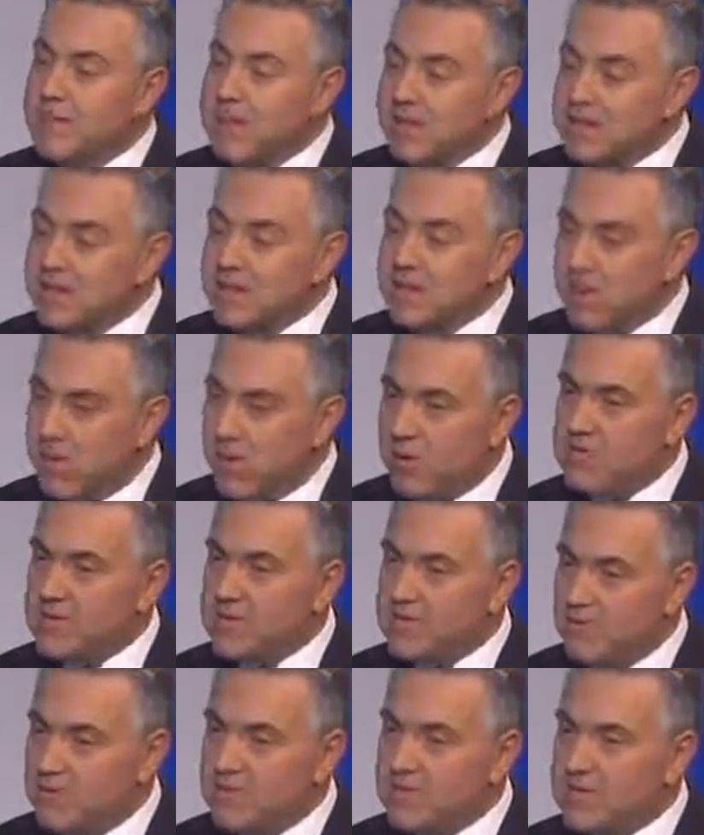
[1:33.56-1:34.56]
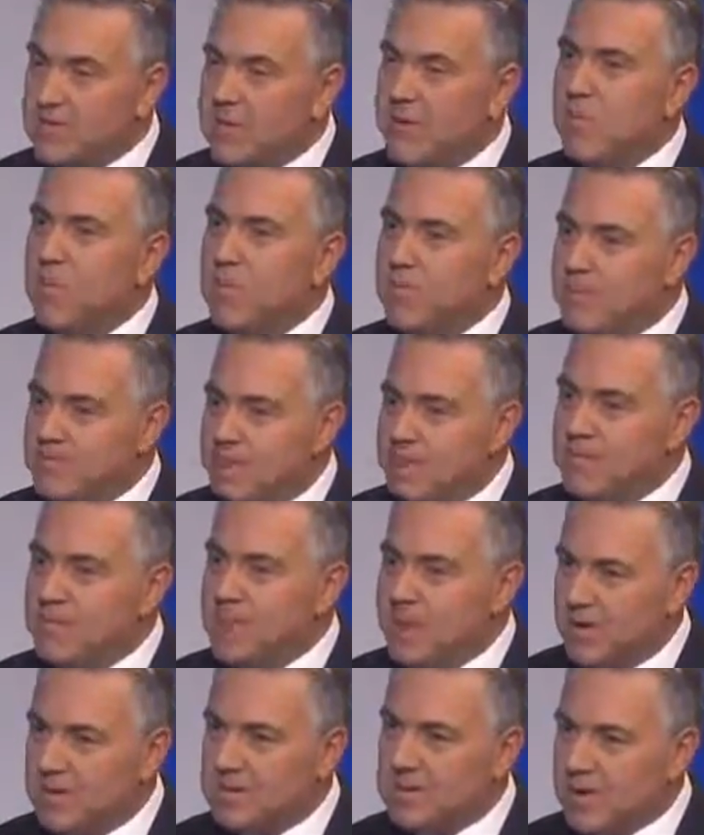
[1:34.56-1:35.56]
that's the promise that we said we'd deliver
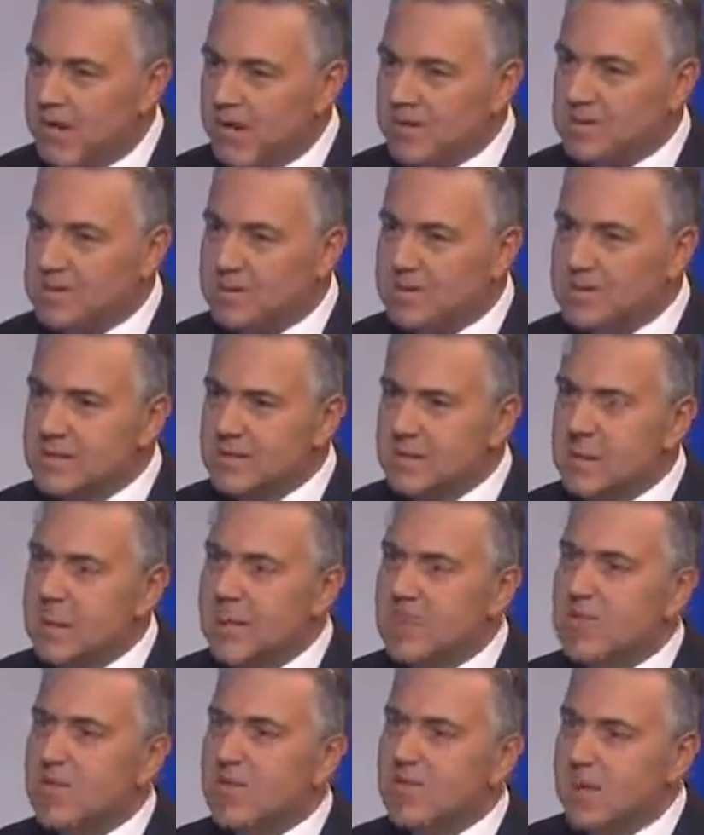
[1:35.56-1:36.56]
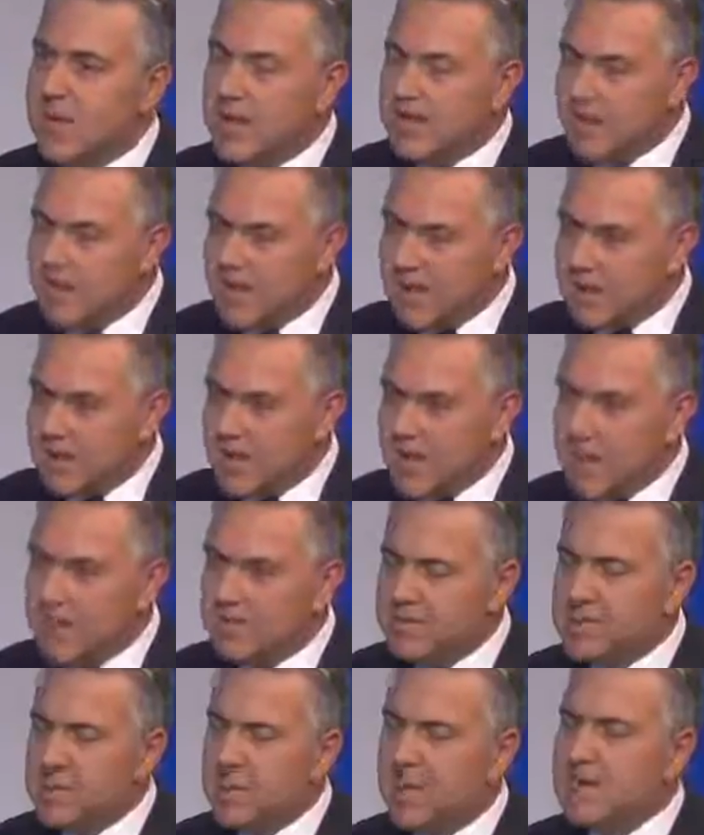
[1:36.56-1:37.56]
lower taxes. We're getting rid of the
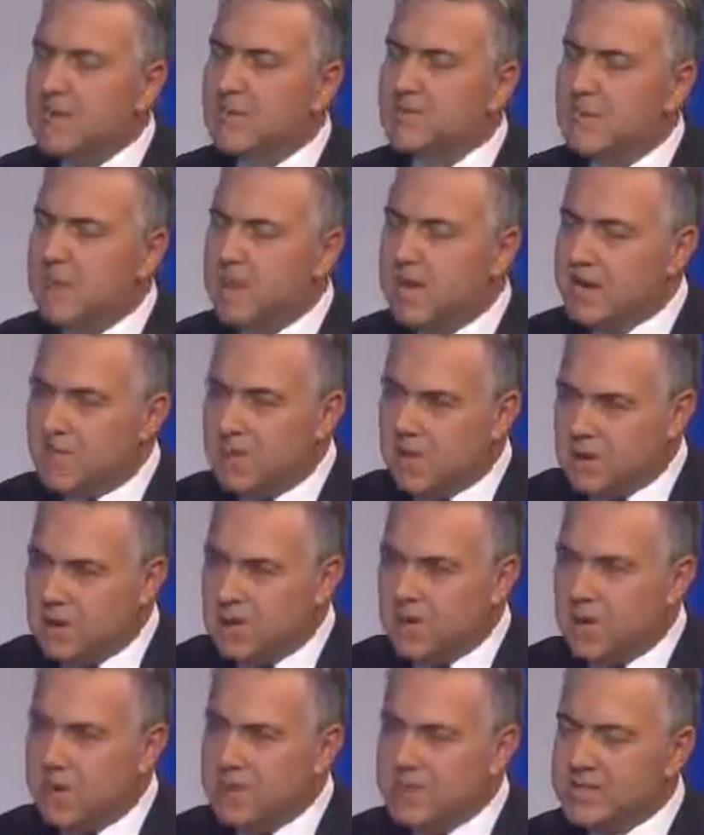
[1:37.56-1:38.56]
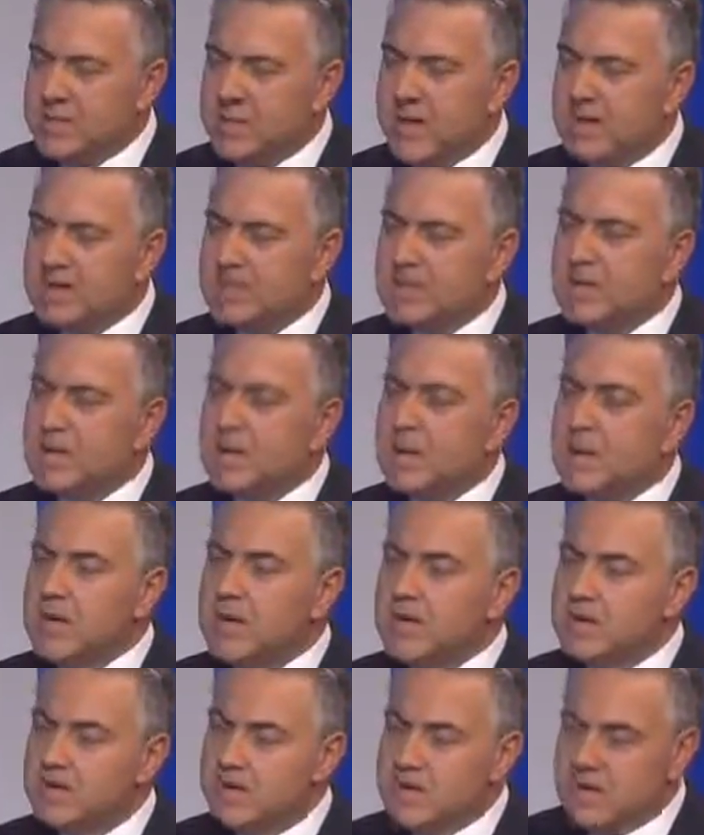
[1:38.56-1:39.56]
carbon tax, we're getting rid of the mining tax,
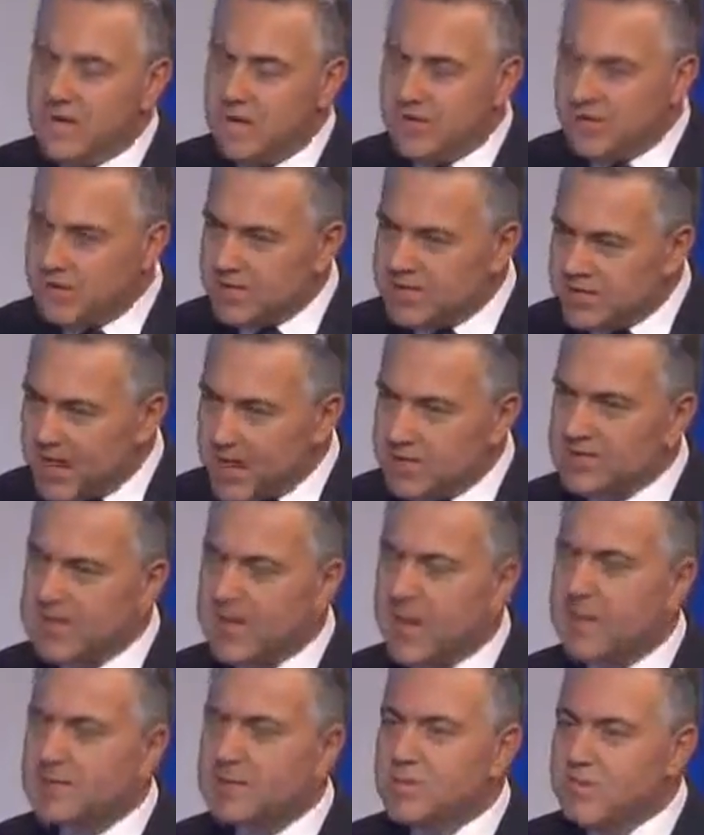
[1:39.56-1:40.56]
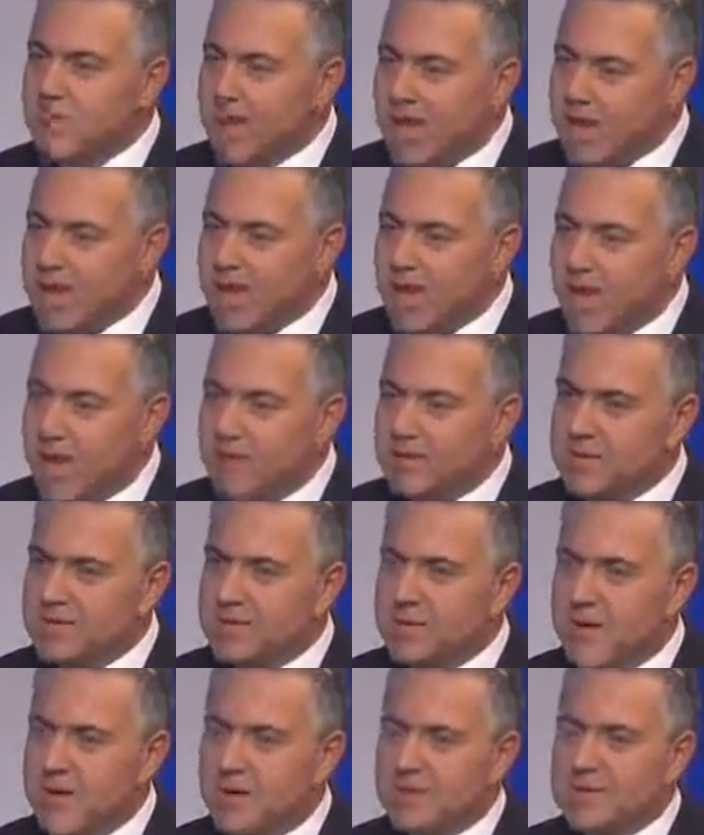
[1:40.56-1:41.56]
we're delivering tax cuts without a carbon
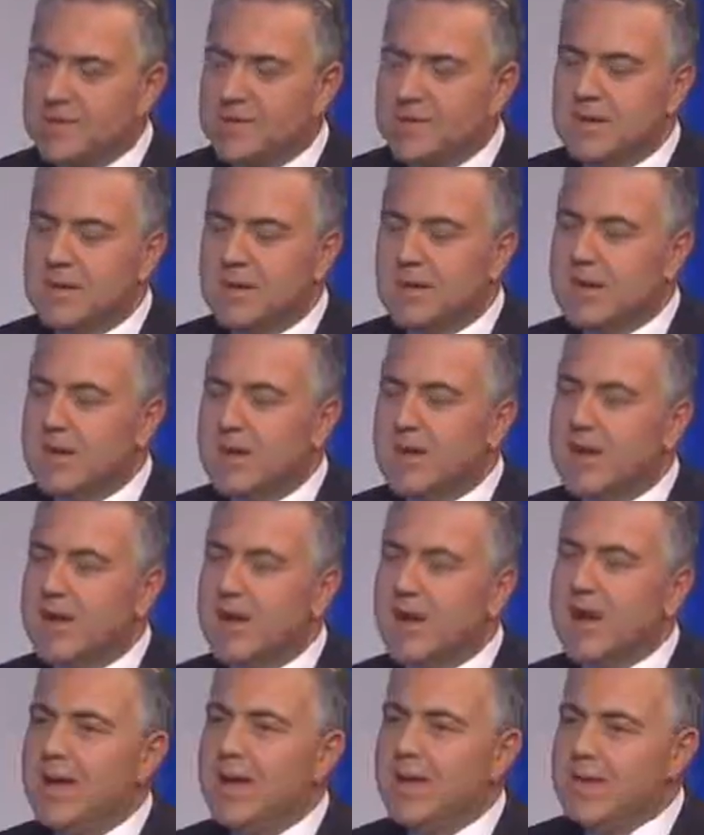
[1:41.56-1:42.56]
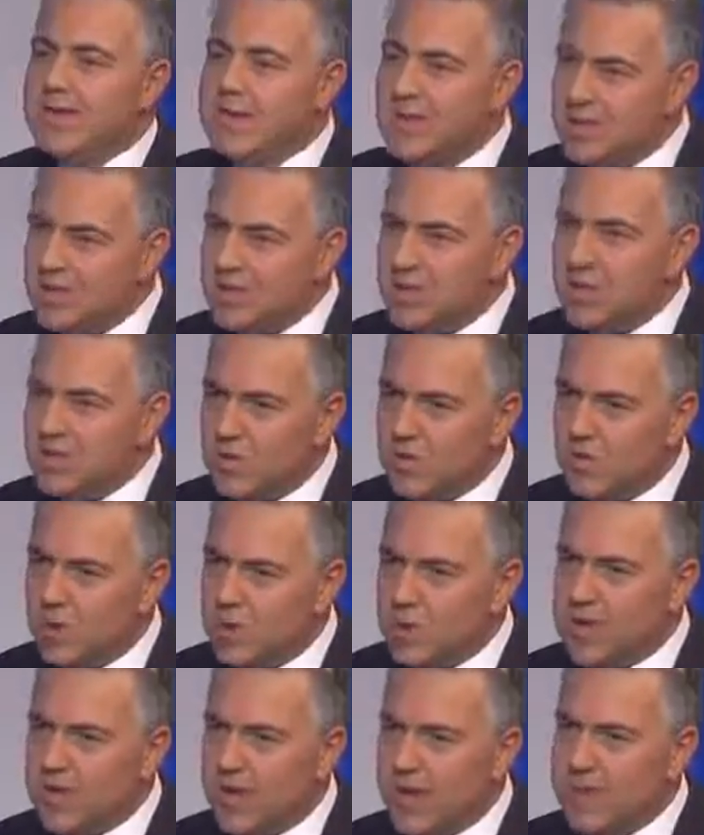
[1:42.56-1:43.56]
tax. Uh, in addition to
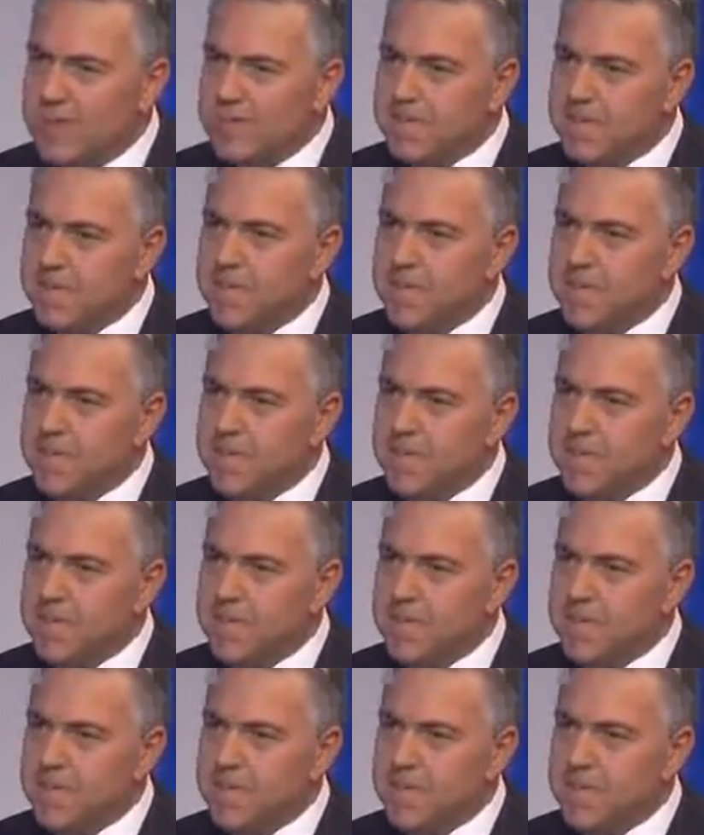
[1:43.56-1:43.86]
all of that,